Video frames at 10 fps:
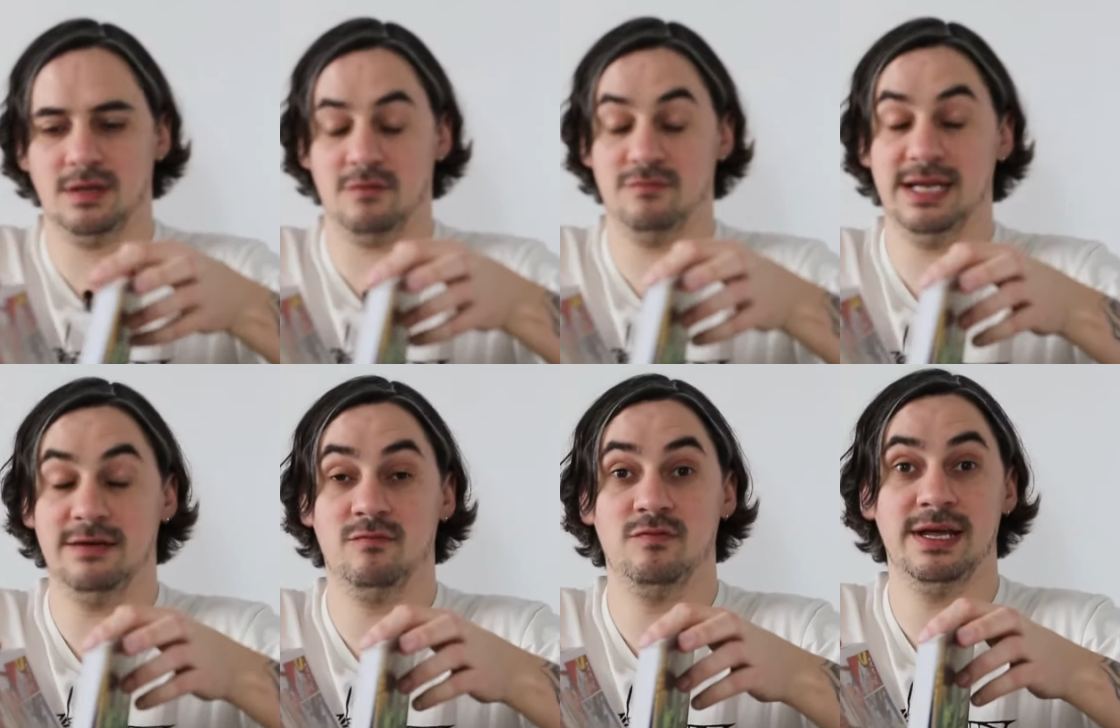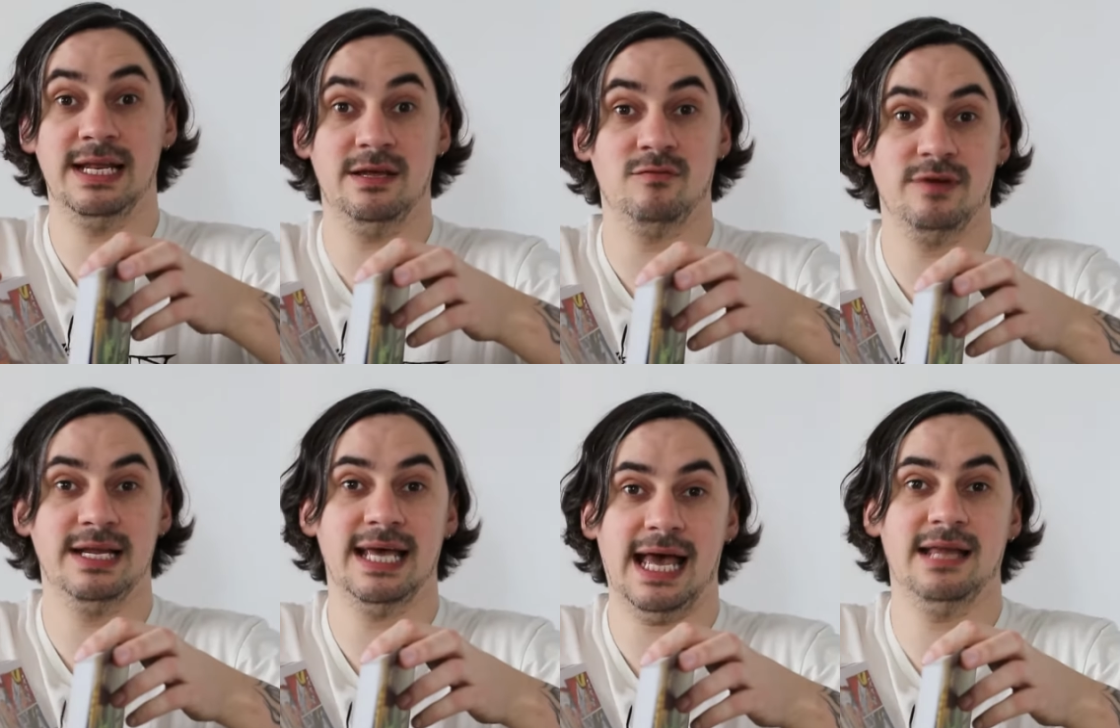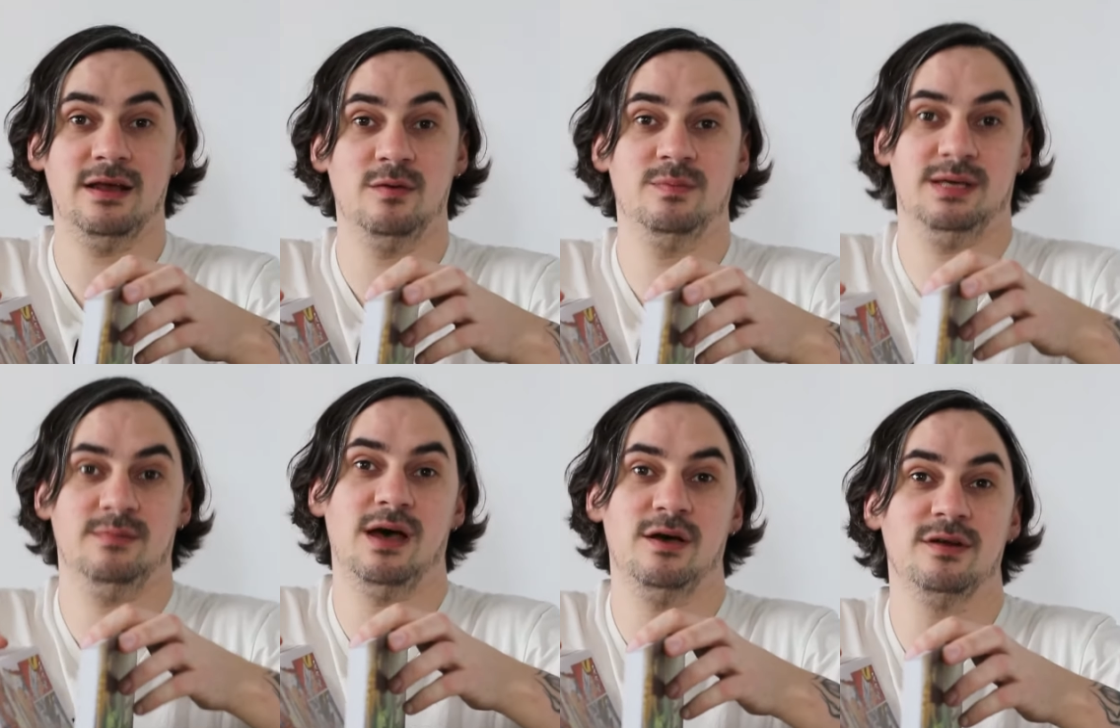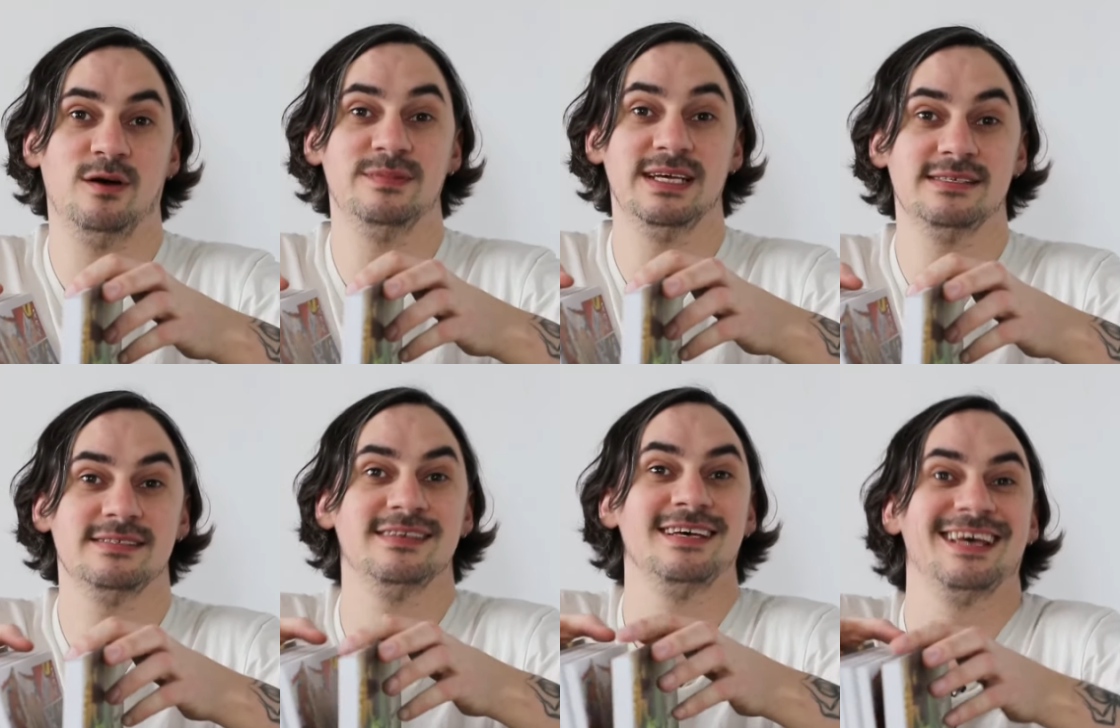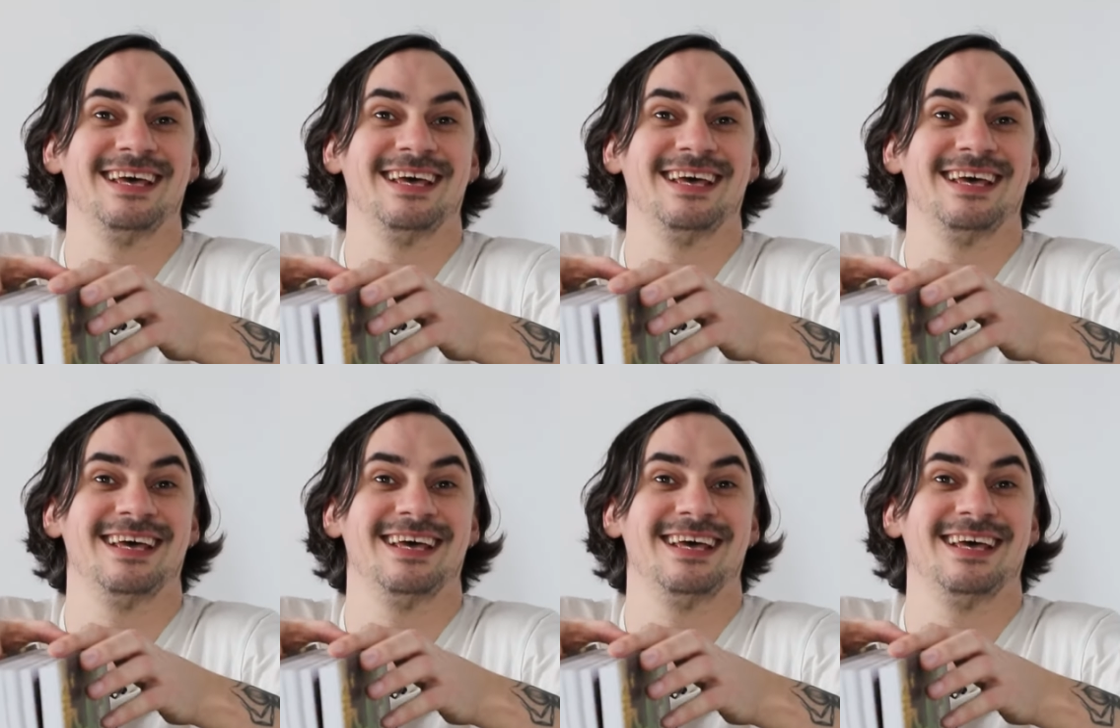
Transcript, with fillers: I really, really, really hate opening my own omnis.